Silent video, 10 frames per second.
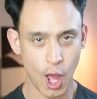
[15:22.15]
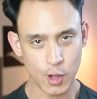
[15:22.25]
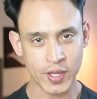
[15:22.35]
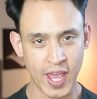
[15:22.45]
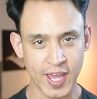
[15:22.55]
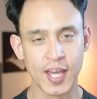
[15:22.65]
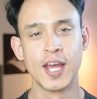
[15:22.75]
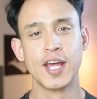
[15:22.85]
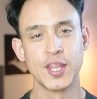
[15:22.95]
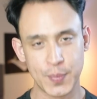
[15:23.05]
Okay,
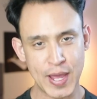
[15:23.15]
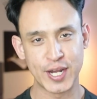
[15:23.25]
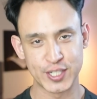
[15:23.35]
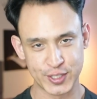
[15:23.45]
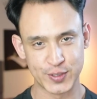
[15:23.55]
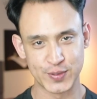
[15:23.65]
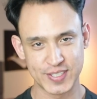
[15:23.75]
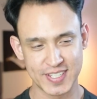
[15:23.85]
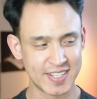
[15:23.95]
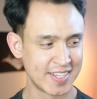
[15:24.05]
the
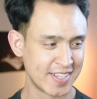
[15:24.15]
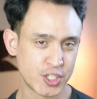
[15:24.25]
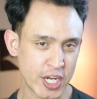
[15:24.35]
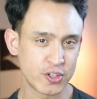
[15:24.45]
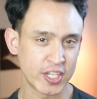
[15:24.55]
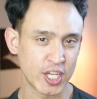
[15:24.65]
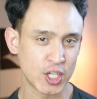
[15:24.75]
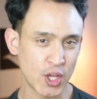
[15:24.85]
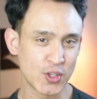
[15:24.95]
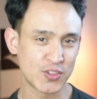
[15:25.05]
pantaloons. Generally
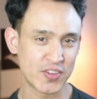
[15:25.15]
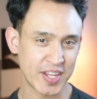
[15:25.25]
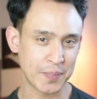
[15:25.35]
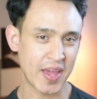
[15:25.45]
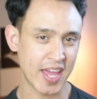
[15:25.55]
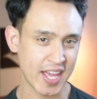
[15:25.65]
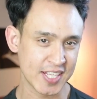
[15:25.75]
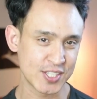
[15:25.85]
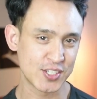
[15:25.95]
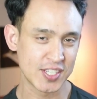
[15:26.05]
close-fitting
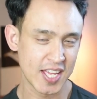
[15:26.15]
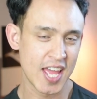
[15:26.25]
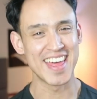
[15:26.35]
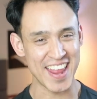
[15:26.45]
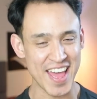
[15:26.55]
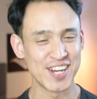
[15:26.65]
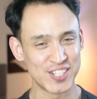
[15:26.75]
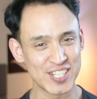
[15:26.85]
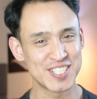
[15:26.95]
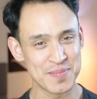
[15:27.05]
pants that end
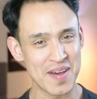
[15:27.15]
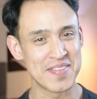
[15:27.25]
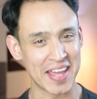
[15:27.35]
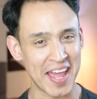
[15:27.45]
just above the